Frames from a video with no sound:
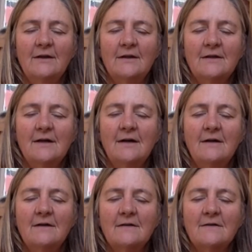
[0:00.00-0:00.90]

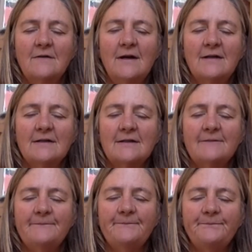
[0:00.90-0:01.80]
Tongue to rest
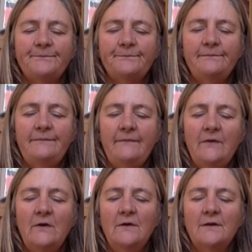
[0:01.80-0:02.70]

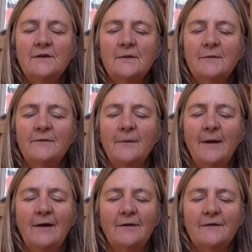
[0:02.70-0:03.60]
on the top of the
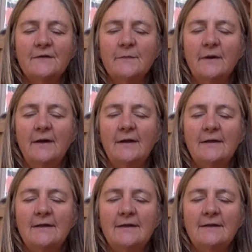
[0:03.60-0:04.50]
mouth, just behind the
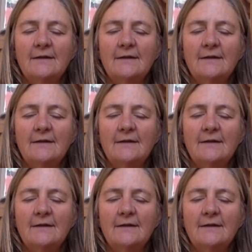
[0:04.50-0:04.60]
teeth,